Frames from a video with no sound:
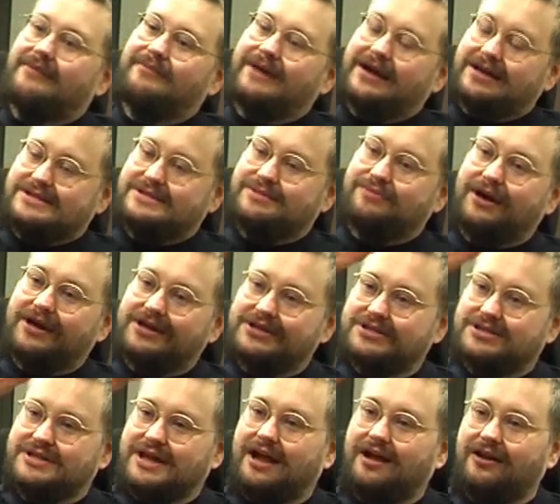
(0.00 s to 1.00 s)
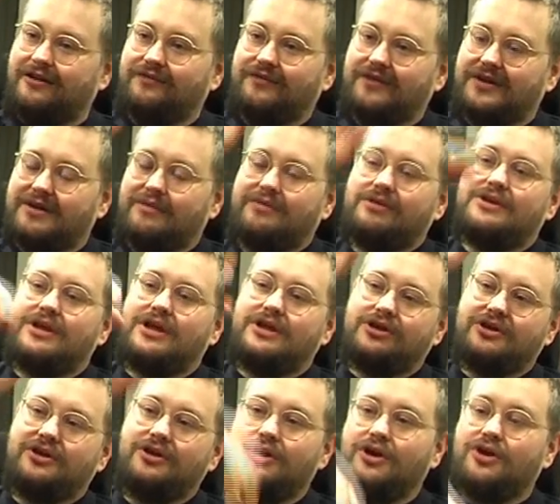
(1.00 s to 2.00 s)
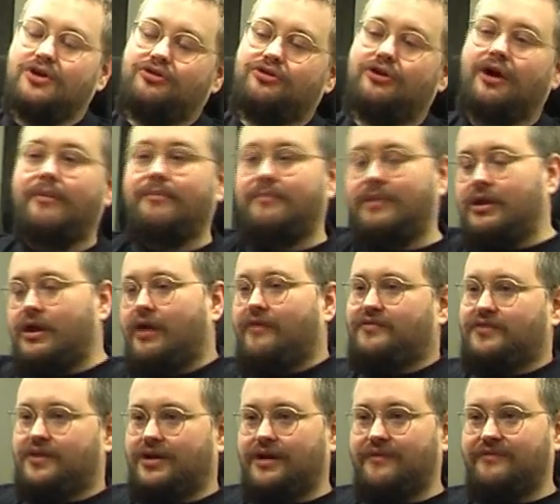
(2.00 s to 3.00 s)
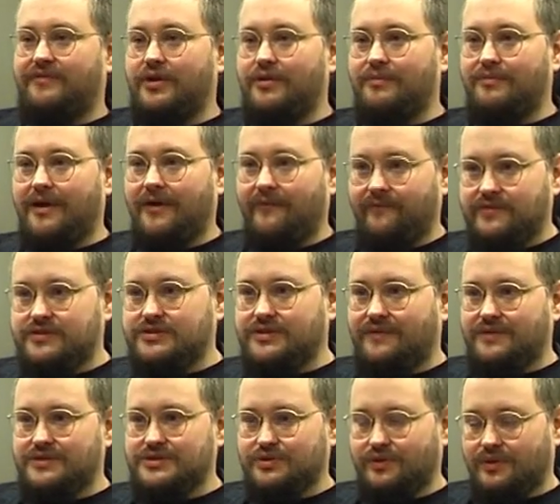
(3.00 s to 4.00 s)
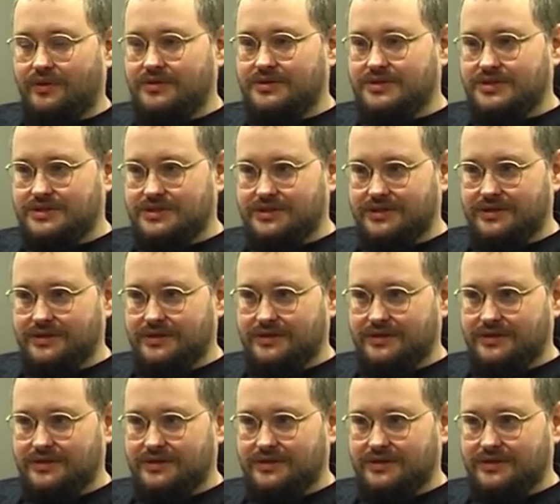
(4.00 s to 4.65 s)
maximized health, and they will crumble after a few months of assaults,